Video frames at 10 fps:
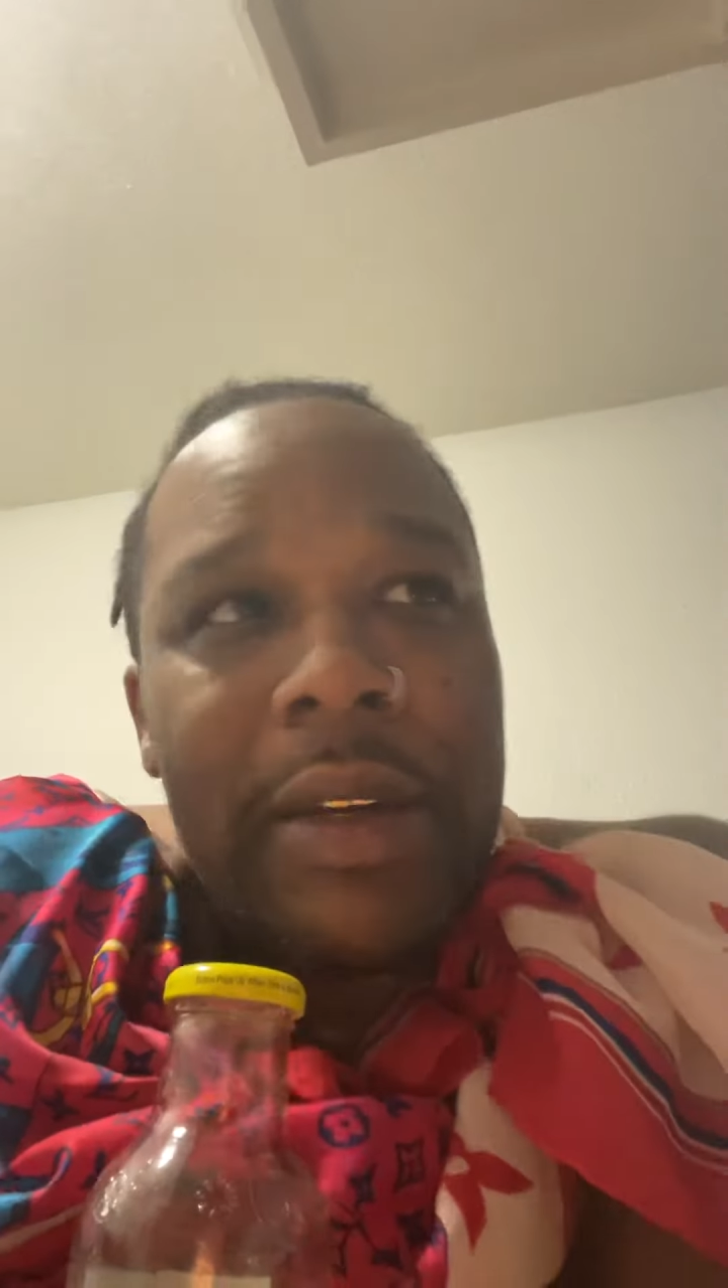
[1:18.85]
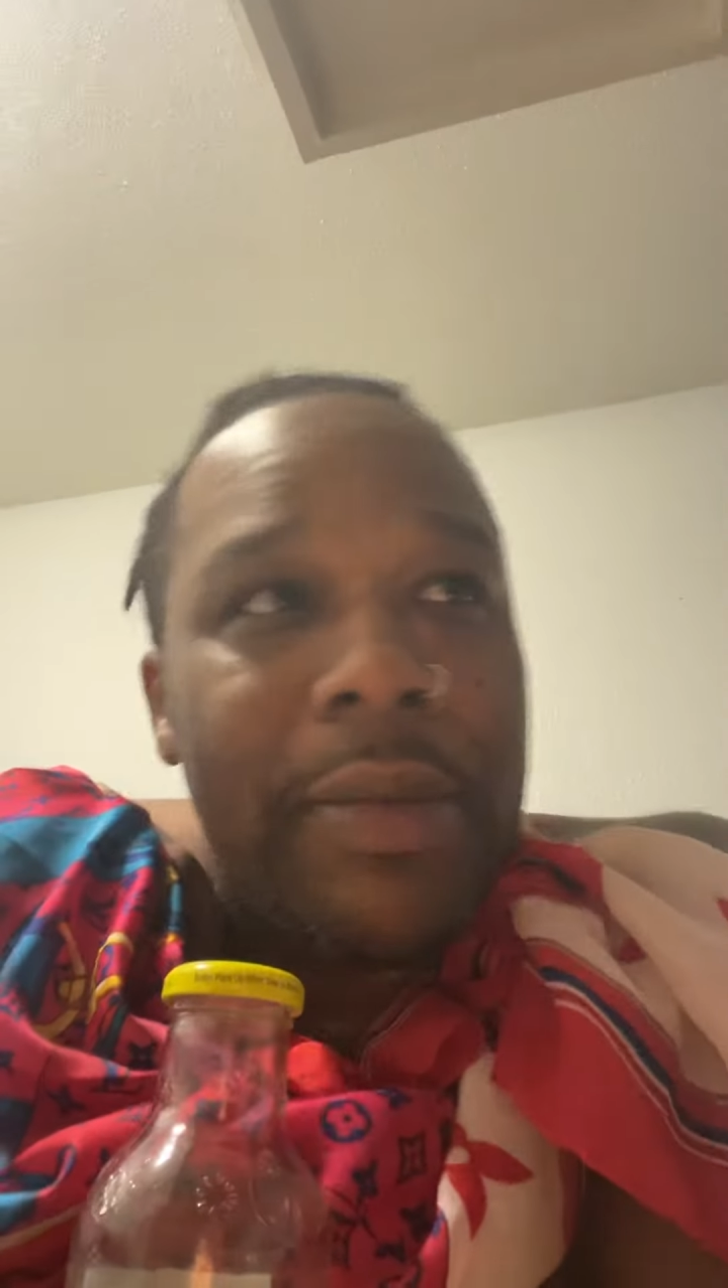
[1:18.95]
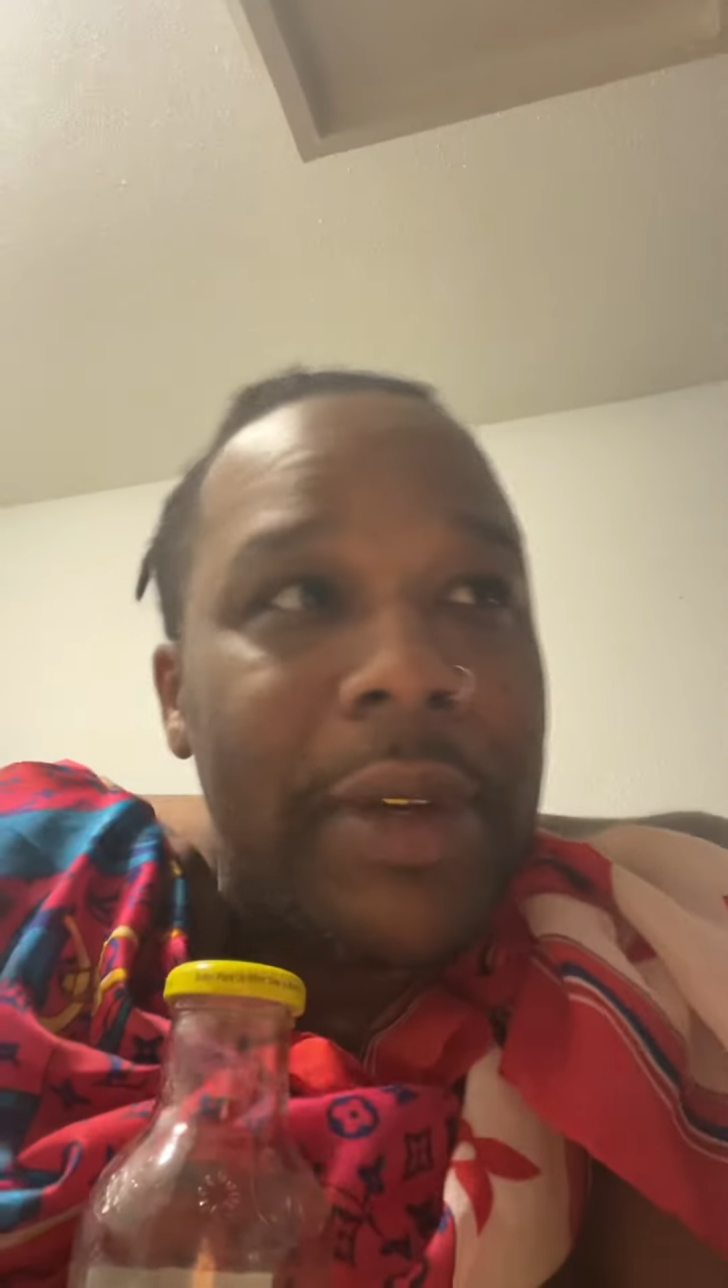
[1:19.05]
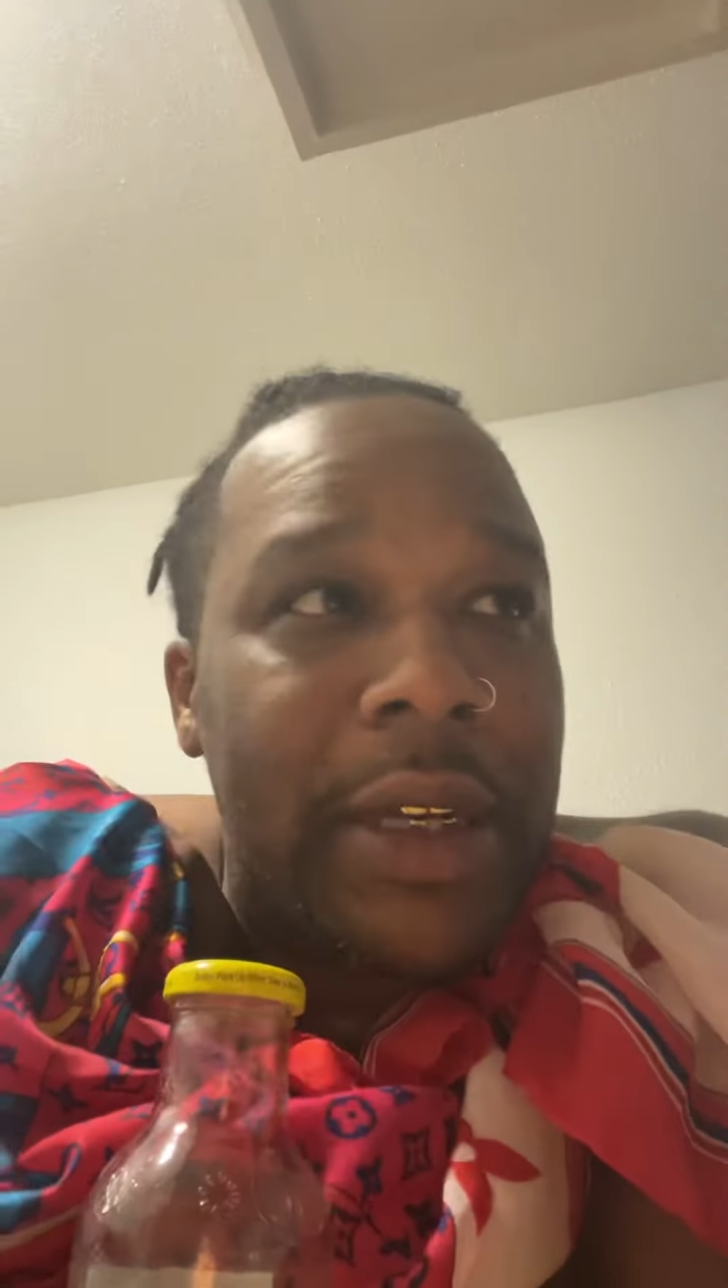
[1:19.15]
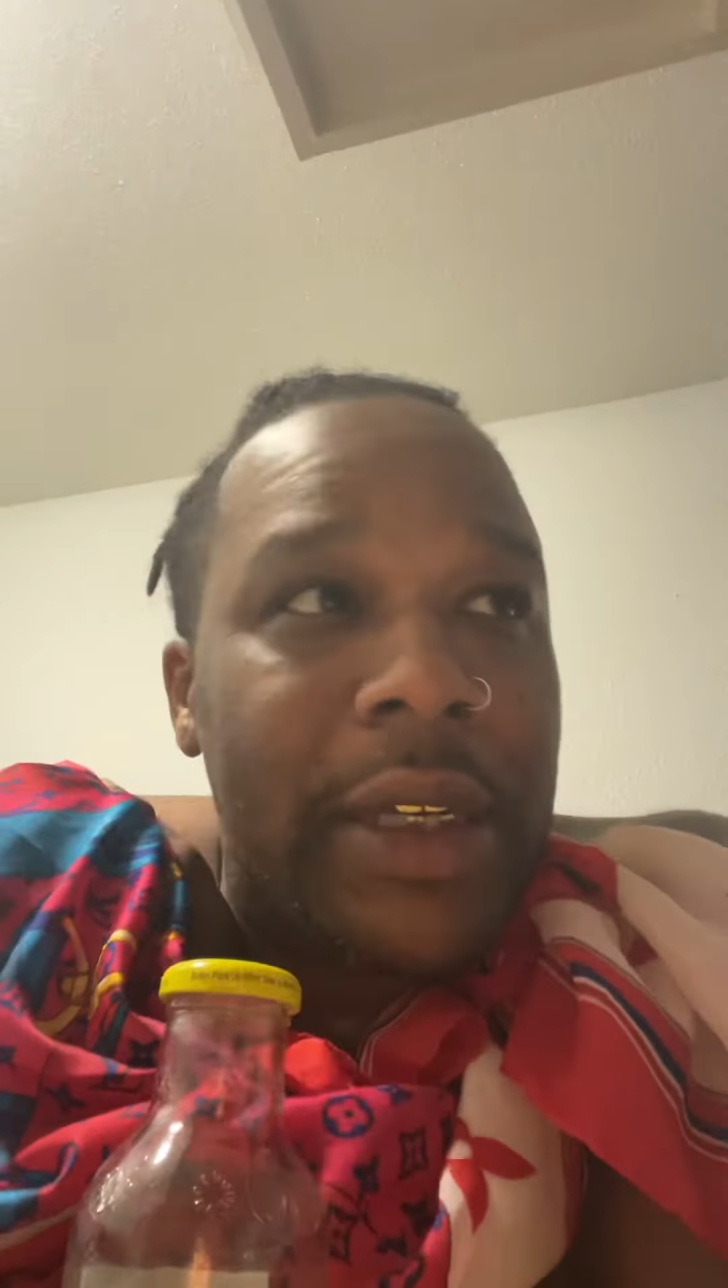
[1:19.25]
Look,
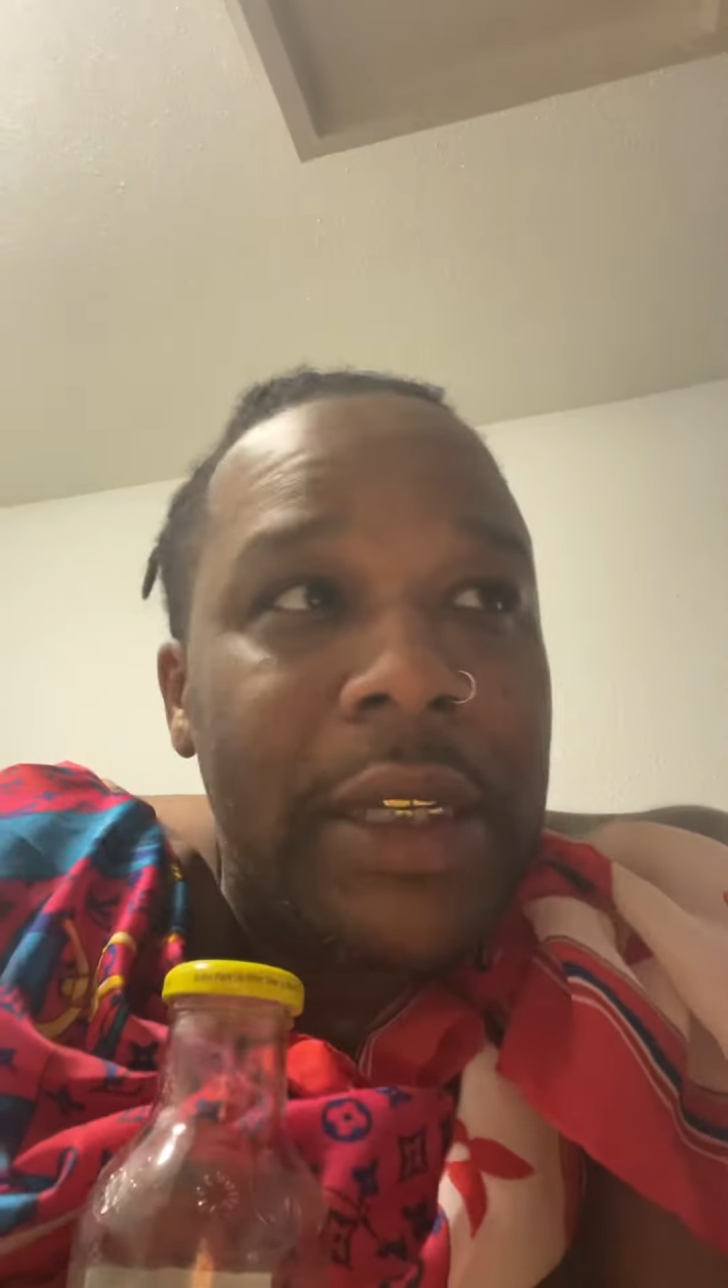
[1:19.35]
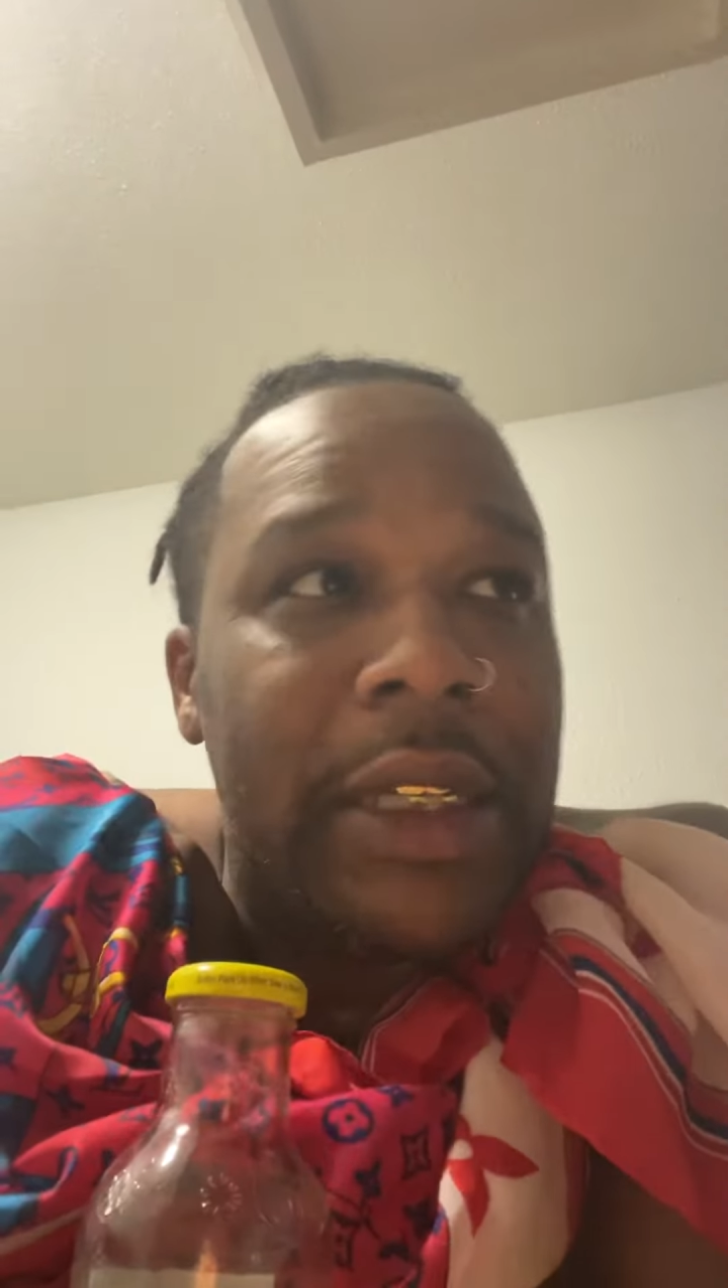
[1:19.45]
man,